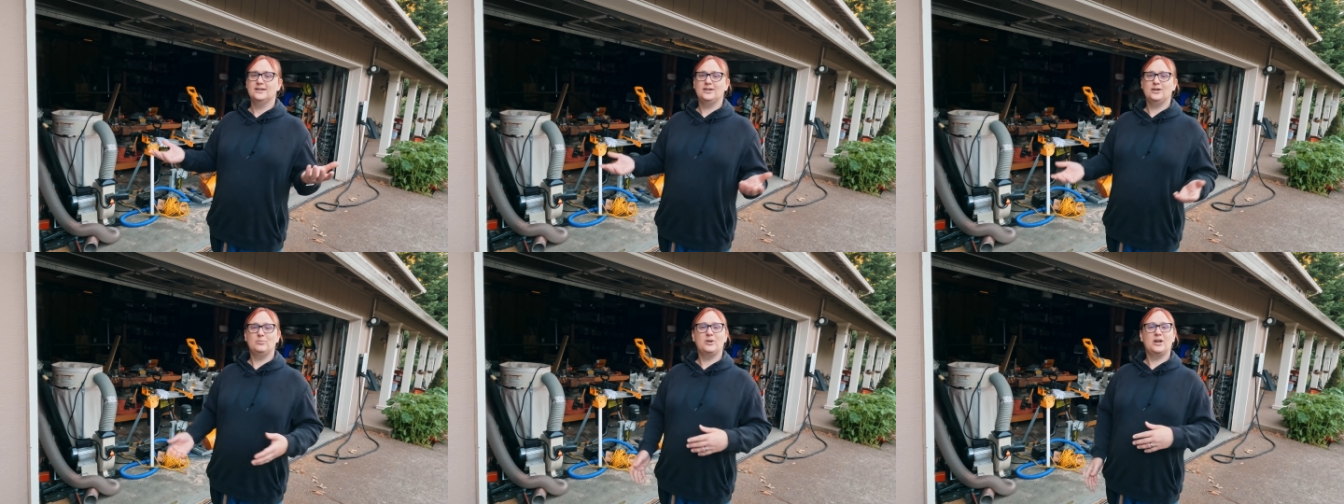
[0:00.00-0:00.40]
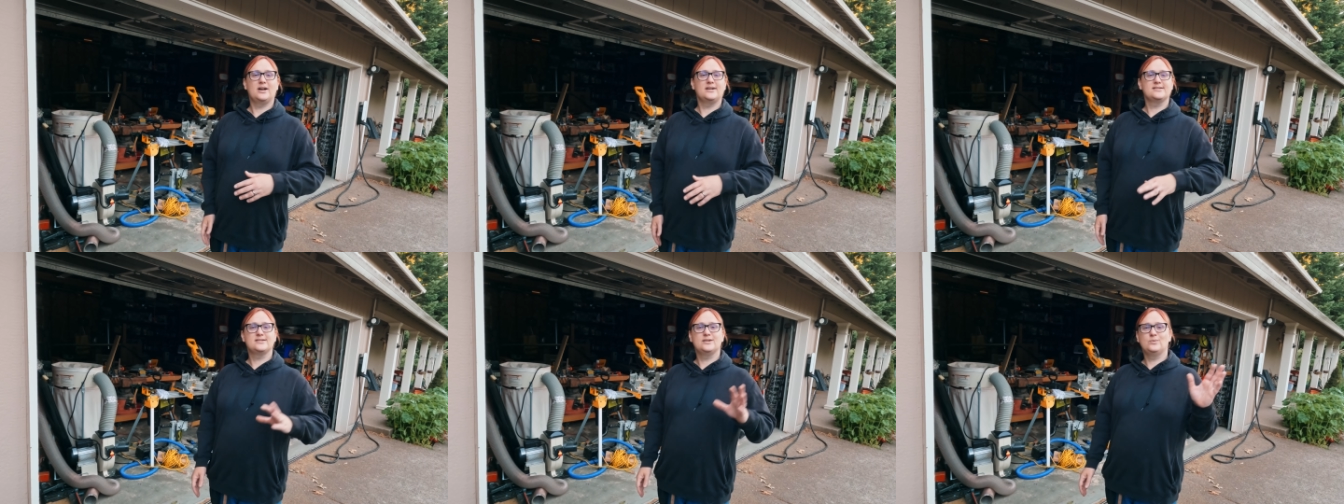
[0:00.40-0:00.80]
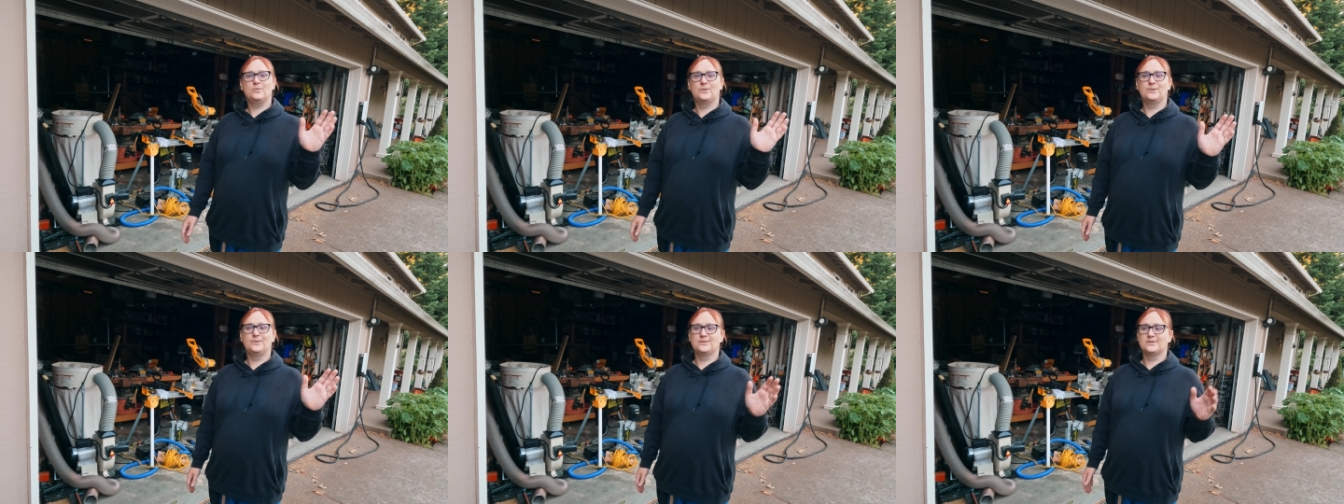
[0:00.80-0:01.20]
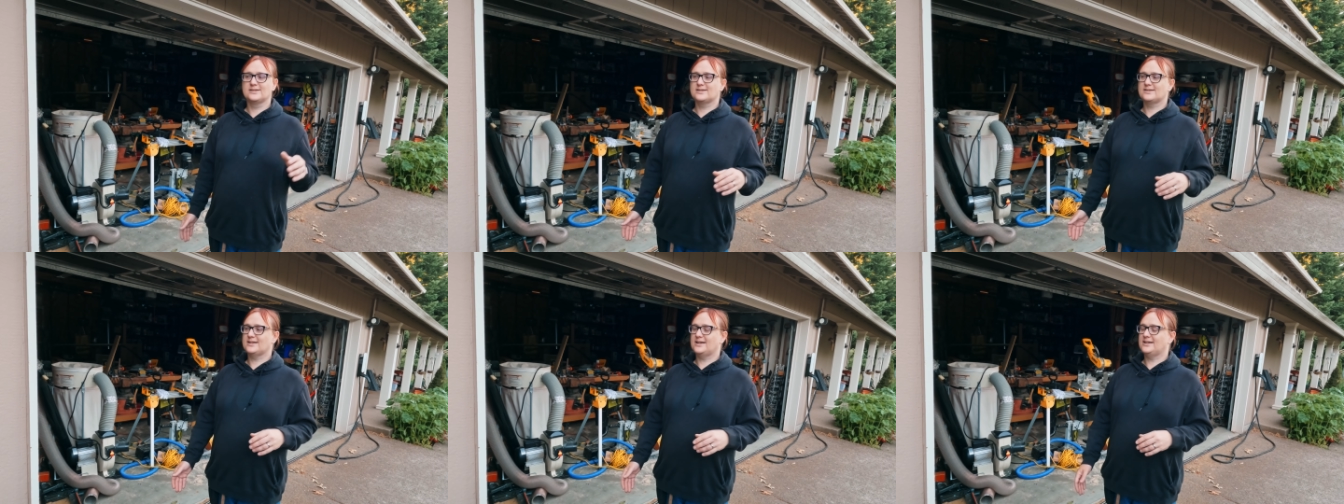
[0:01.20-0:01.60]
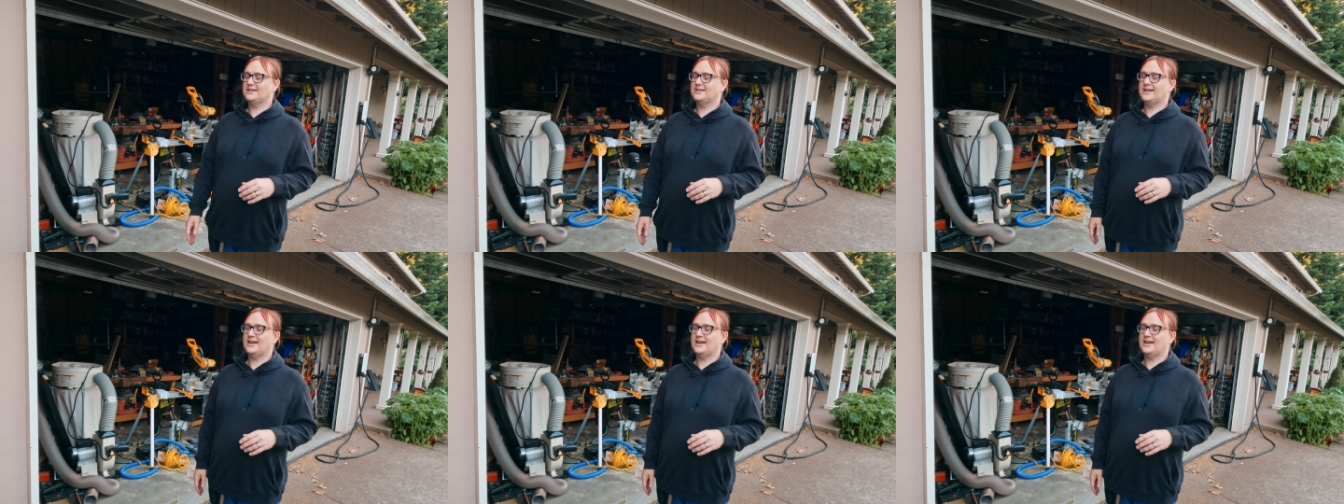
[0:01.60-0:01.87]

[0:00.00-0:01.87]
you know, plastered walls and,